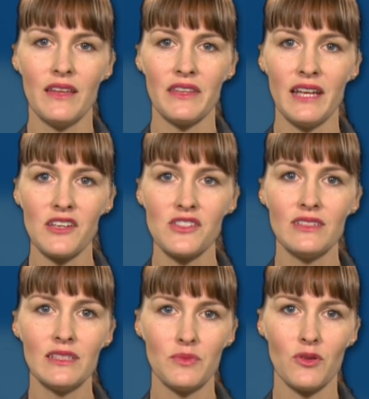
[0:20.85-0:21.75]
The
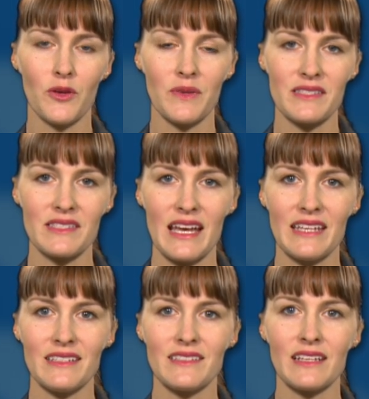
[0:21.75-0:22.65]
National Employment
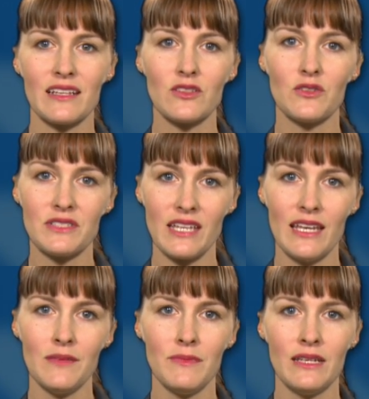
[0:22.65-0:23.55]
Standards include
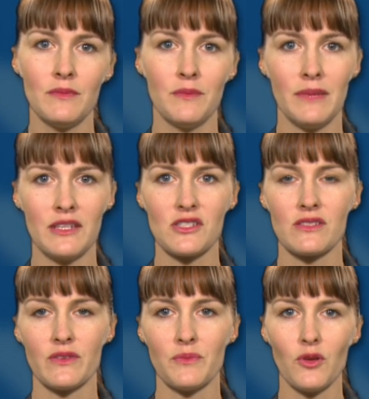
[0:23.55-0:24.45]
10 minimum measures
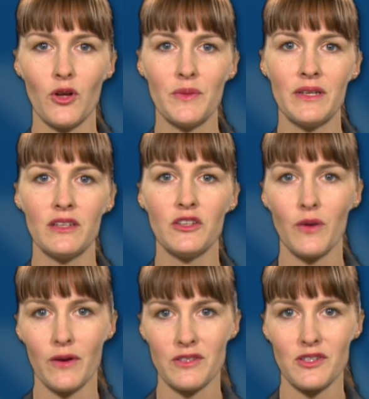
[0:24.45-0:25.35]
of employment you
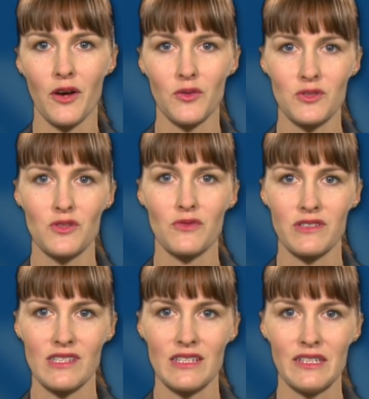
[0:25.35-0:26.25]
are entitled to
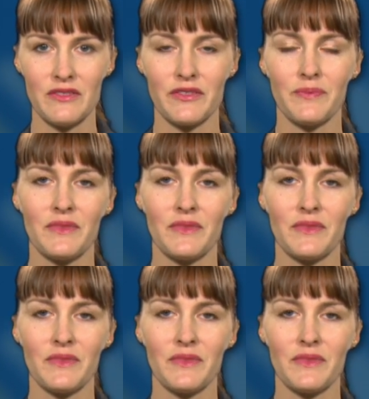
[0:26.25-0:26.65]
receive.